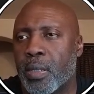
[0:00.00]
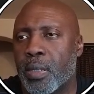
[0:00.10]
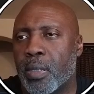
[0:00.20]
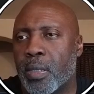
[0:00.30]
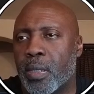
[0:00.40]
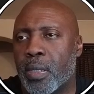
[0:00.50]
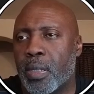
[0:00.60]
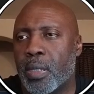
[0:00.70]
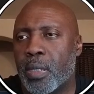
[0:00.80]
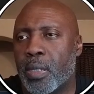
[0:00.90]

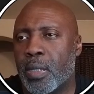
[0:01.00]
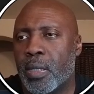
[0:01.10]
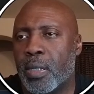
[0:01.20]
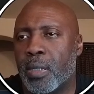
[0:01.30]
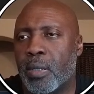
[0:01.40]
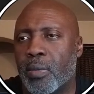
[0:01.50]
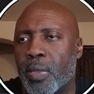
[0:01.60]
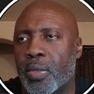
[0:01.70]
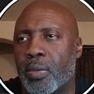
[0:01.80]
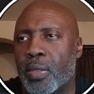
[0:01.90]
And we
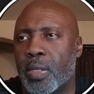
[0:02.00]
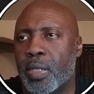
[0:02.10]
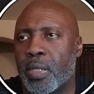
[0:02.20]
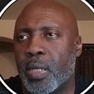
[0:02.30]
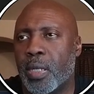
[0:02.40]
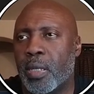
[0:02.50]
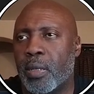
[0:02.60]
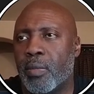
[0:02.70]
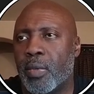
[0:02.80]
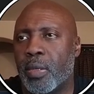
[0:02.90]
do the
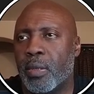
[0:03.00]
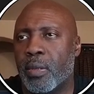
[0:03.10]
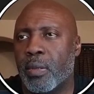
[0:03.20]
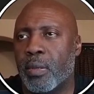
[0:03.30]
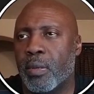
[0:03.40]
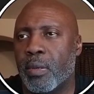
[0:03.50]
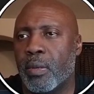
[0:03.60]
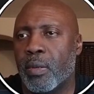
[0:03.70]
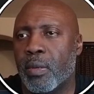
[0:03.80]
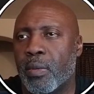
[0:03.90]
same
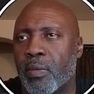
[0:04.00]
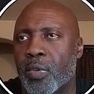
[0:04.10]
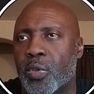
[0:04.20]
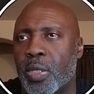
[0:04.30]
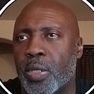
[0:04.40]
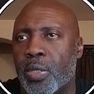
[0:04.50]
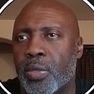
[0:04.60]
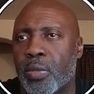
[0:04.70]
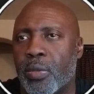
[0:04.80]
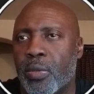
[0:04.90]
for
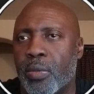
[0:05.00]
22.